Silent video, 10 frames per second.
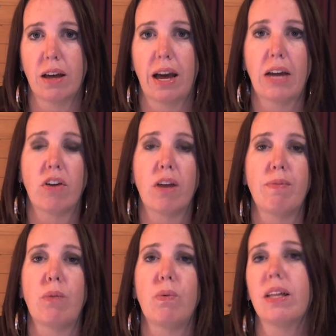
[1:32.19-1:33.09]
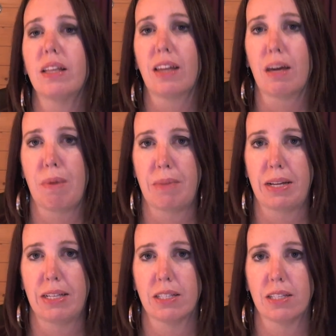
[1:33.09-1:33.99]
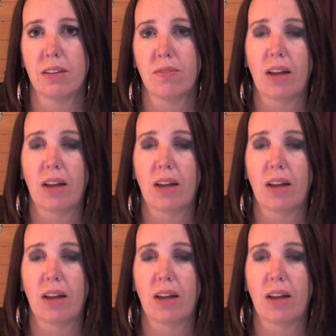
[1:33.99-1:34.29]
I create my weekly commitments,